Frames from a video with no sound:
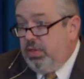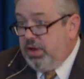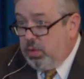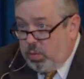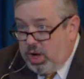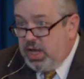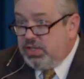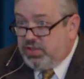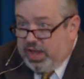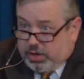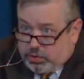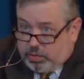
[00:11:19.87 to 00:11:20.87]
There was
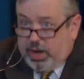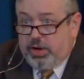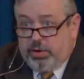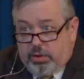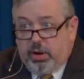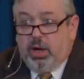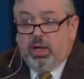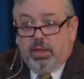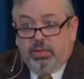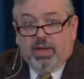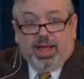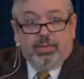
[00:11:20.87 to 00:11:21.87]
that greater,
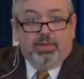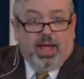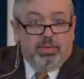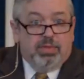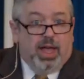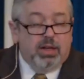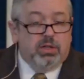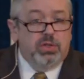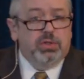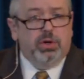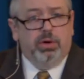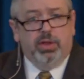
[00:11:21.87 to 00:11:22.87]
that
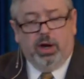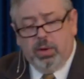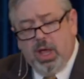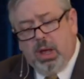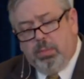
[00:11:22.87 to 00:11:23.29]
concern there.